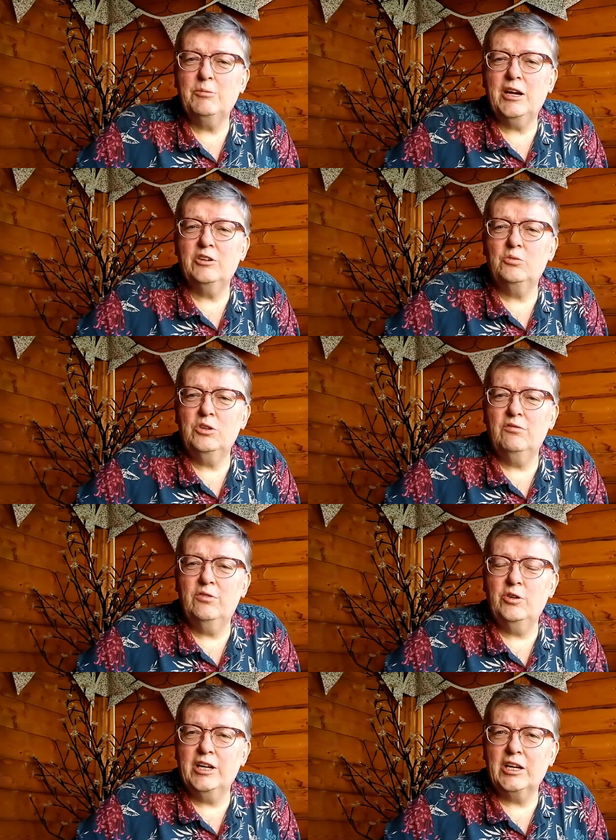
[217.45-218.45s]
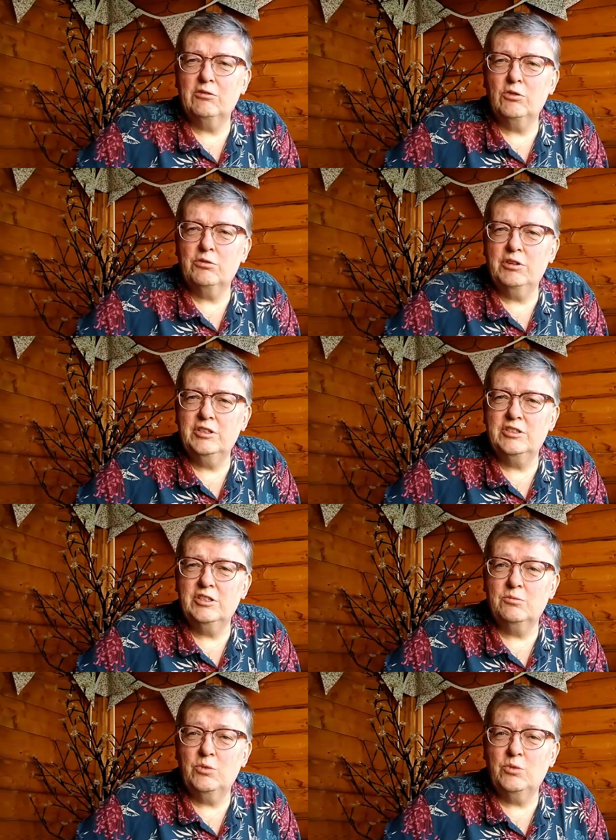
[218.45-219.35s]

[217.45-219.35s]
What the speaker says: How do we avoid anger or criticism?